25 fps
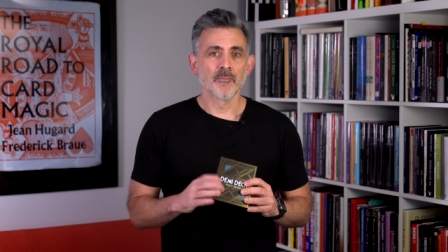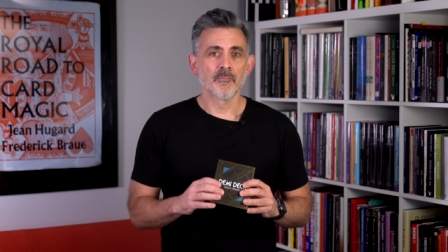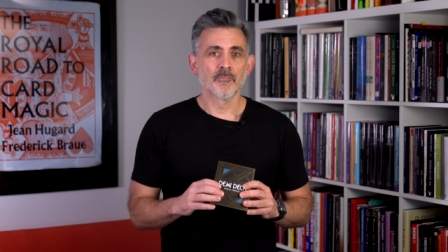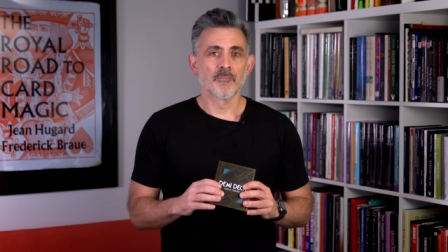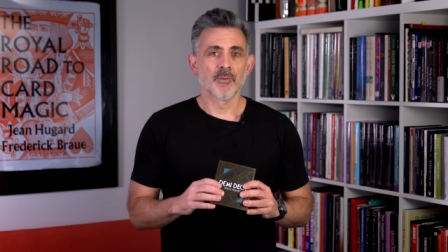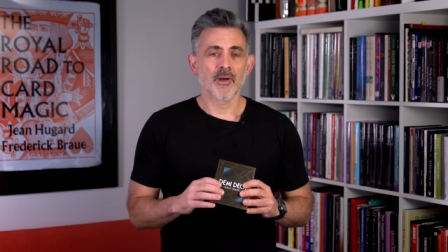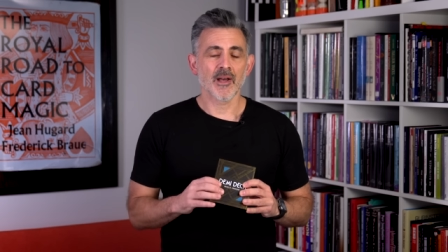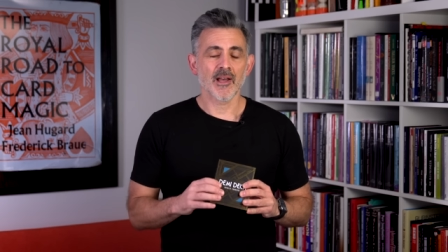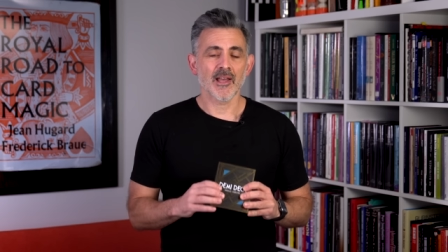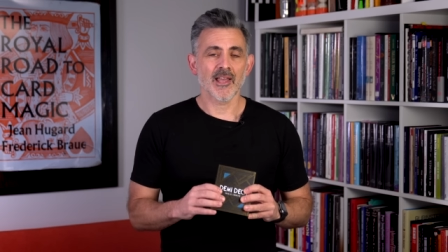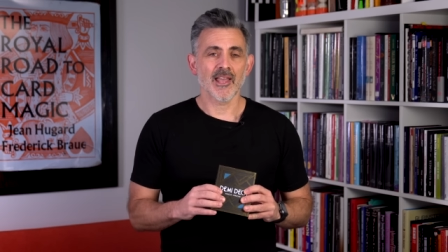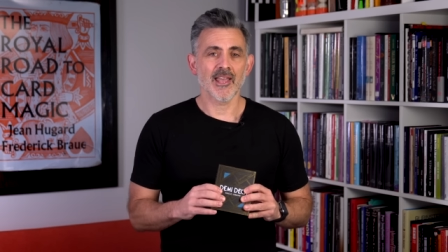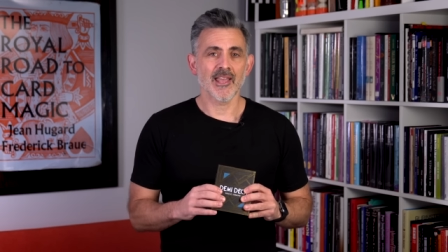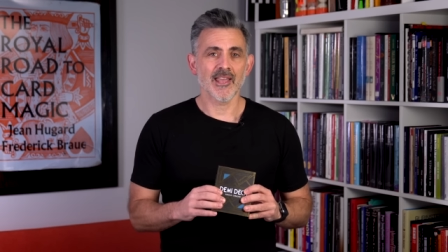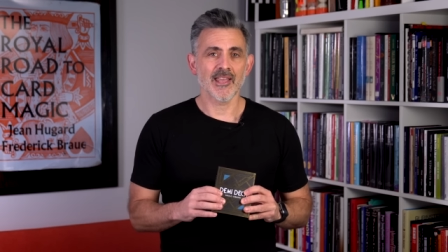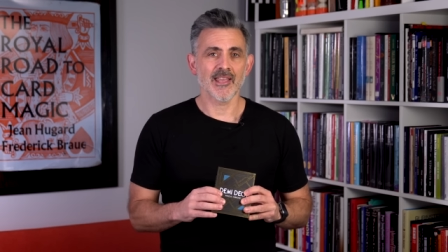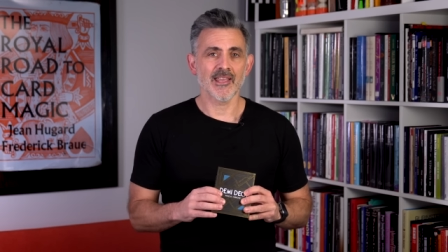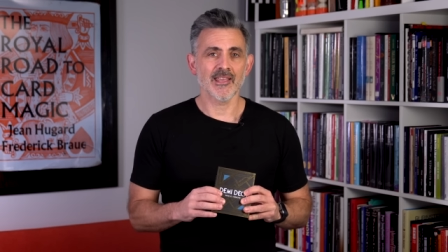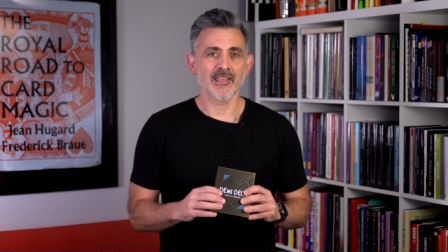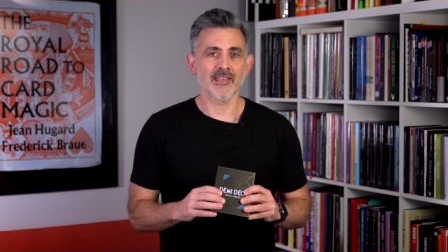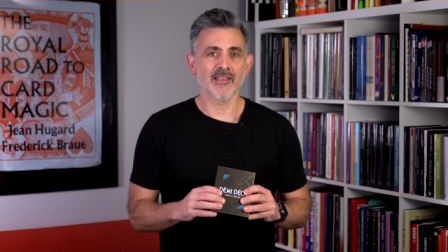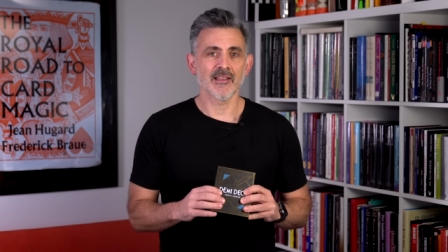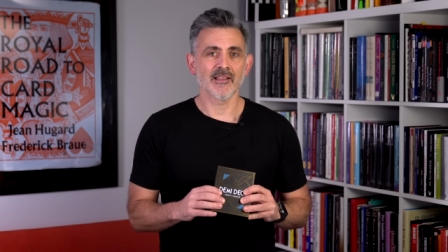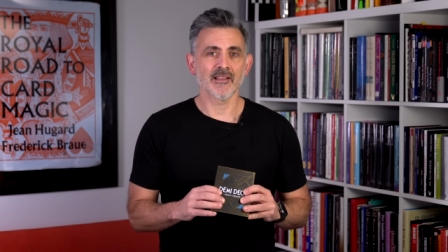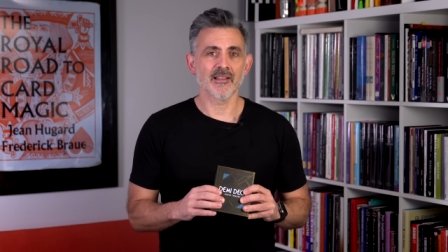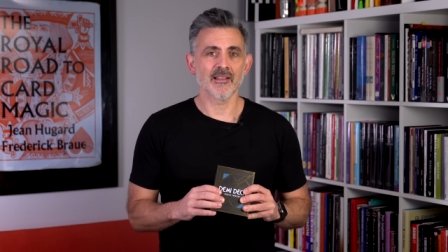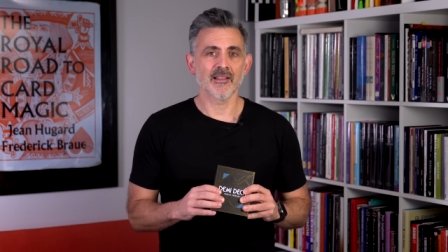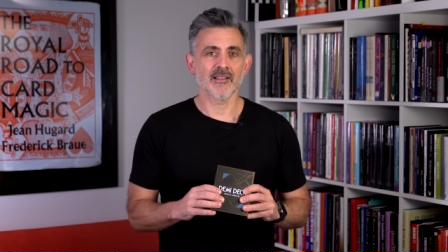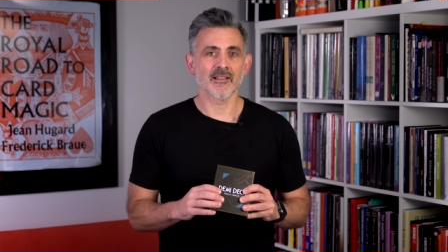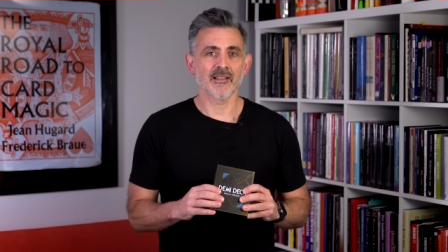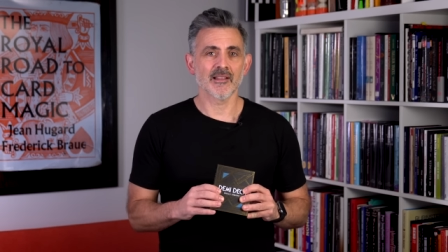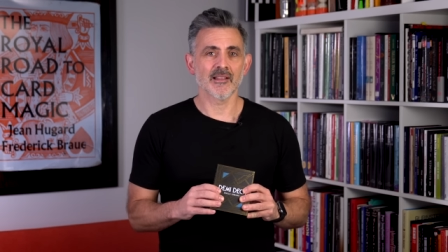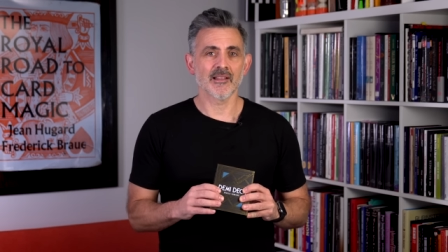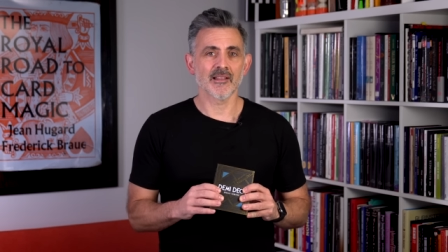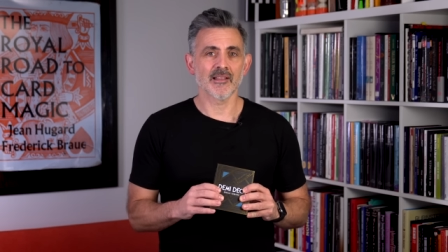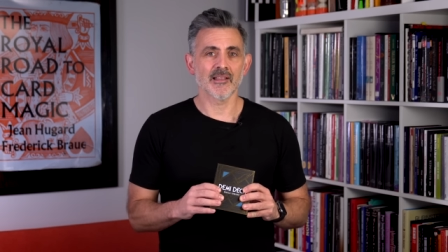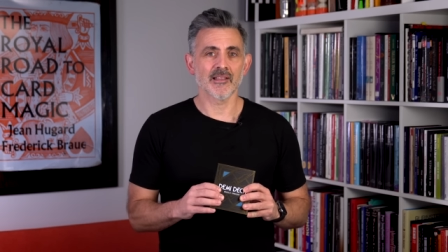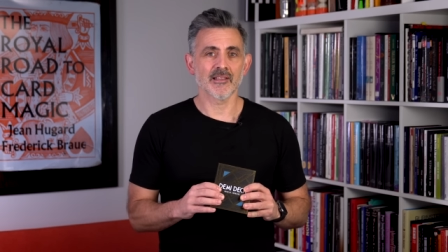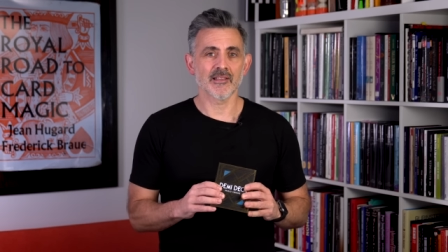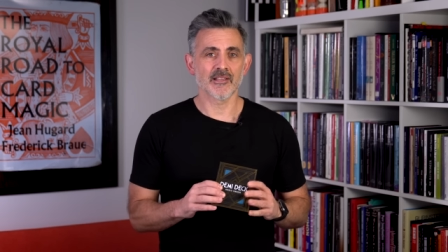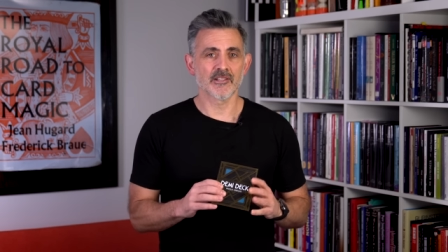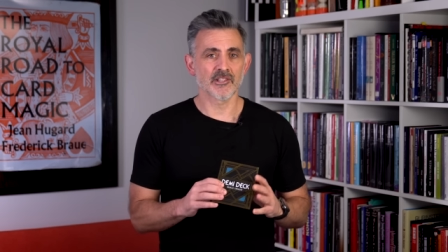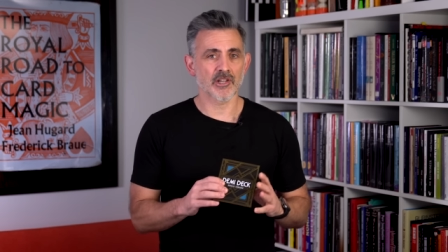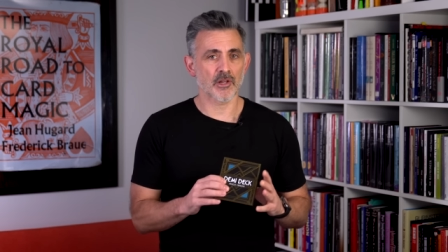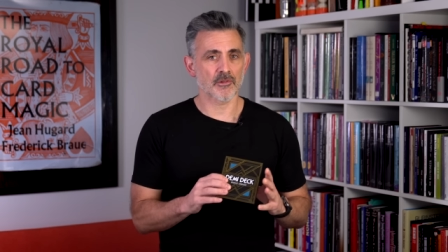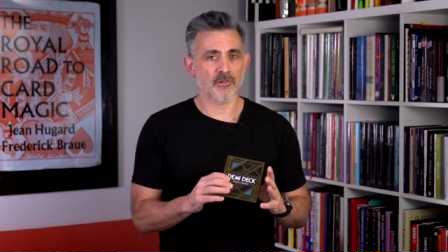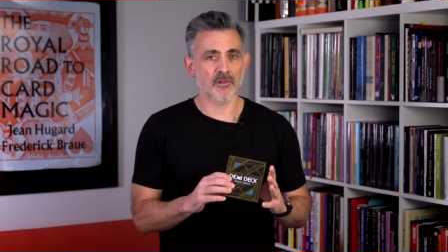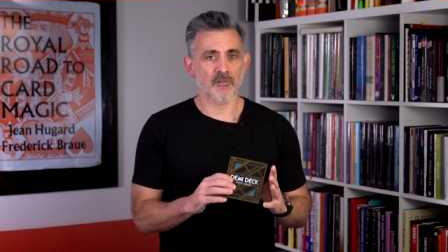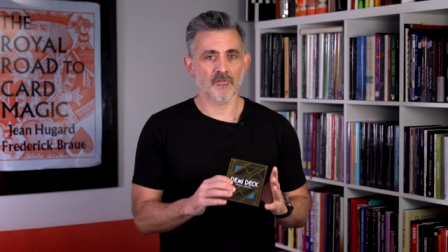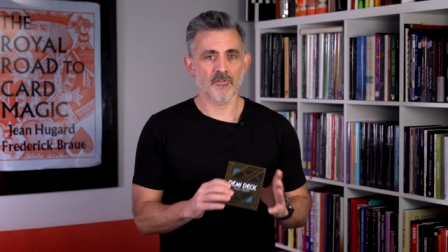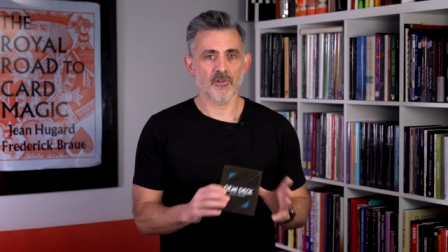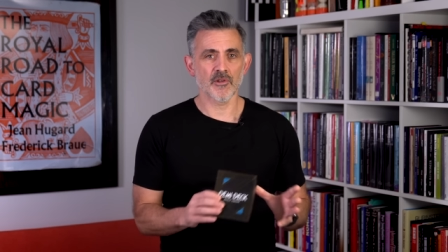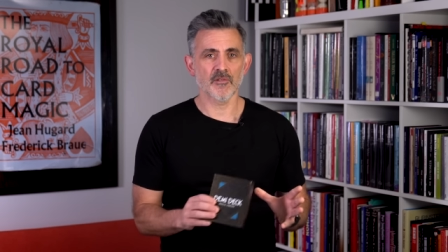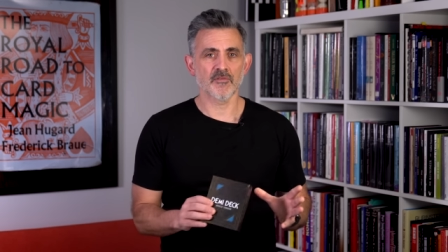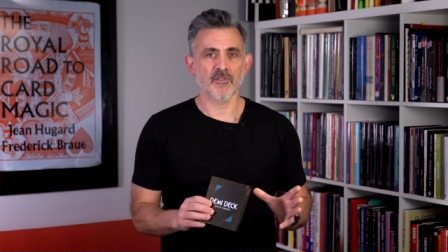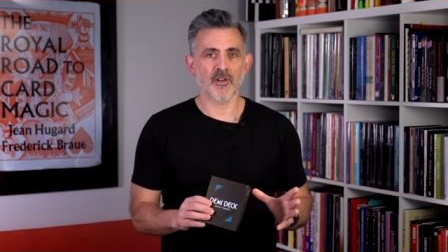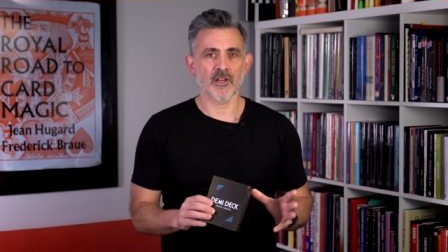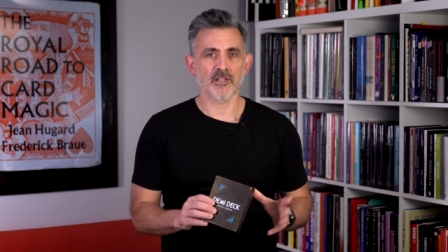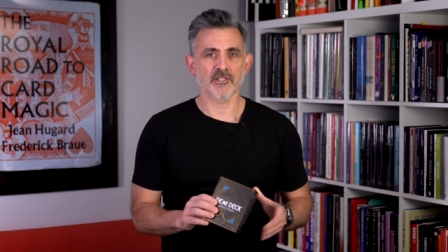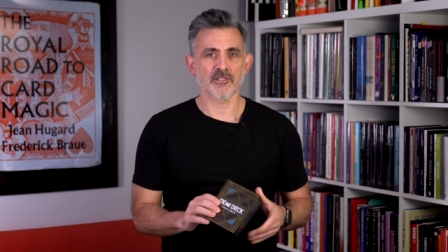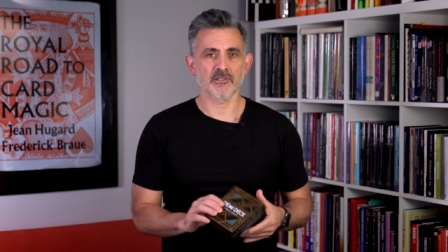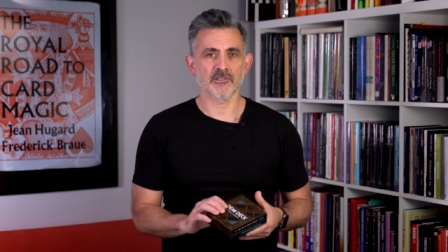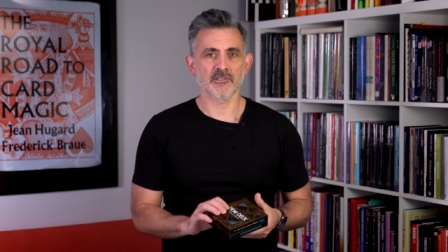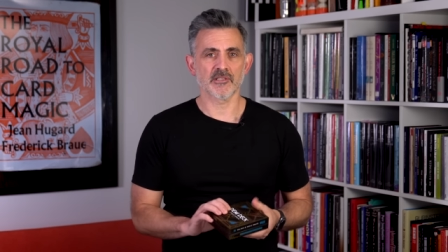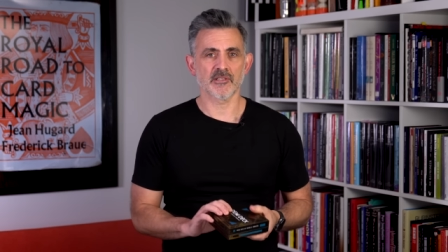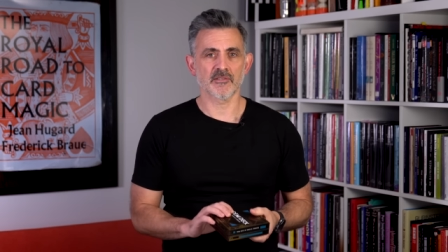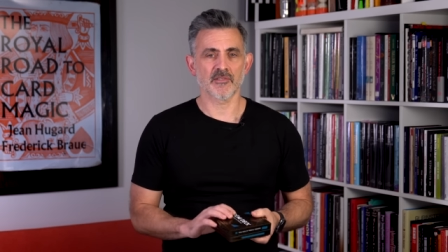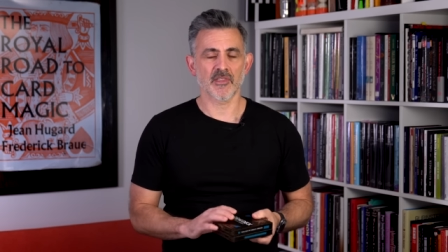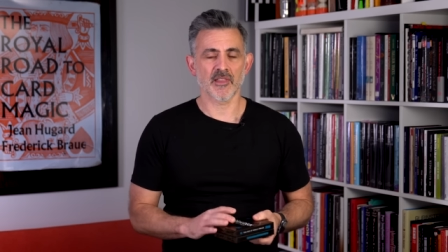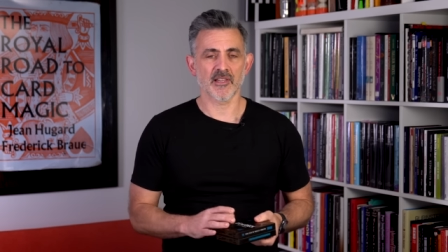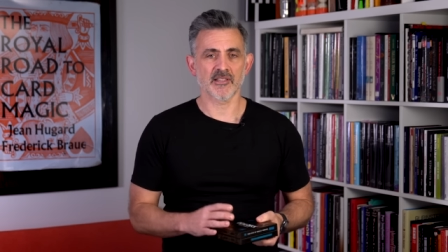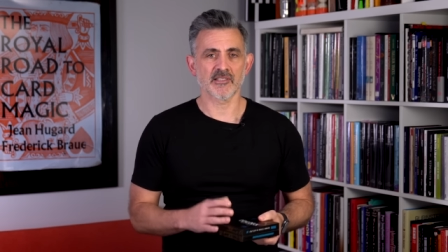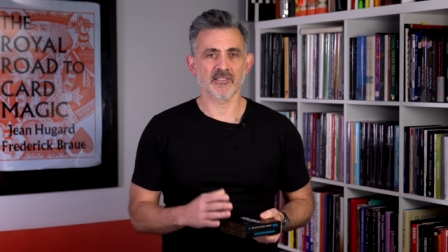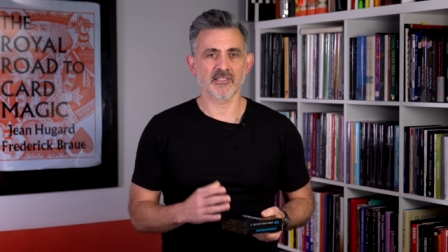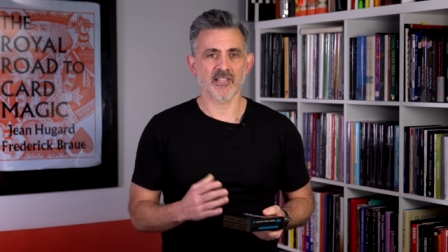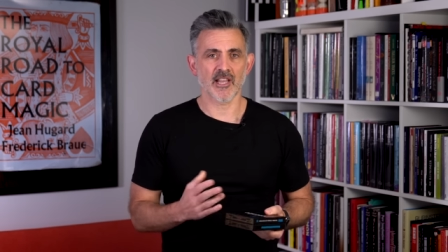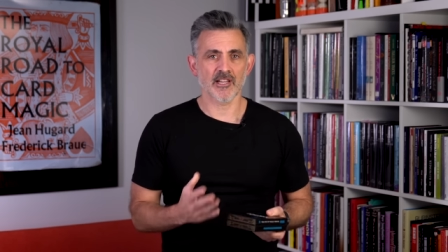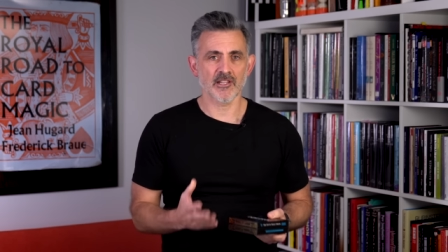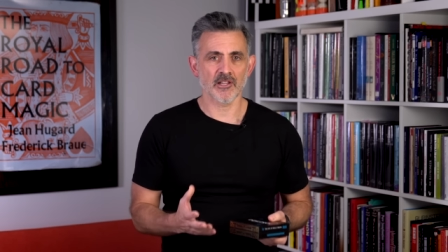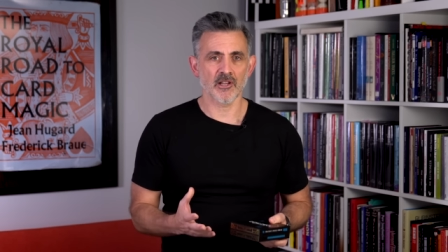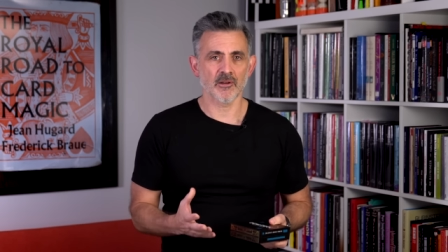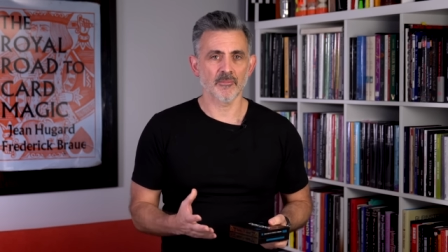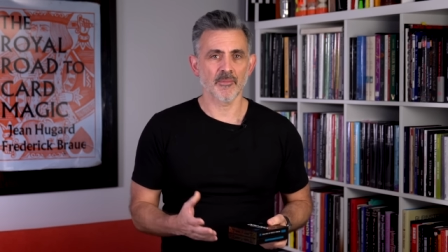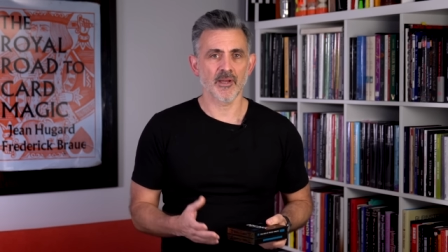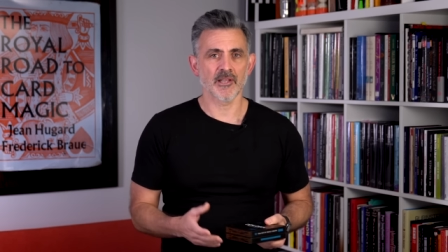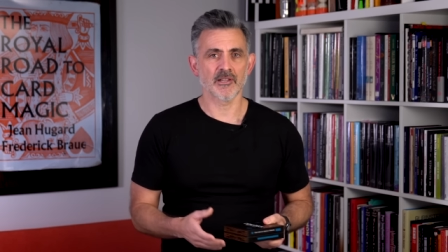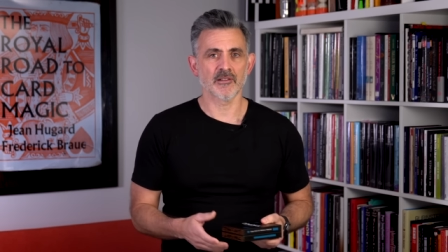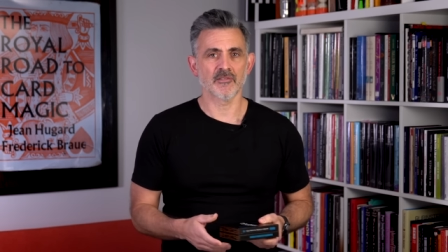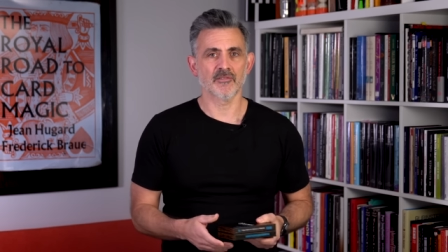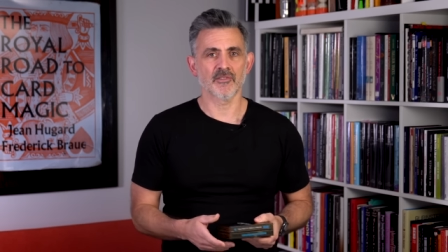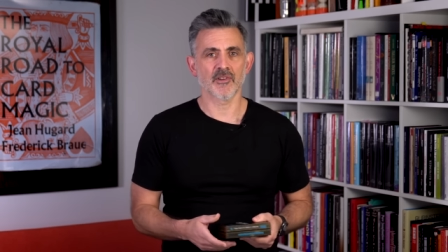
But he he shows you a few versions of this. Tenyo made a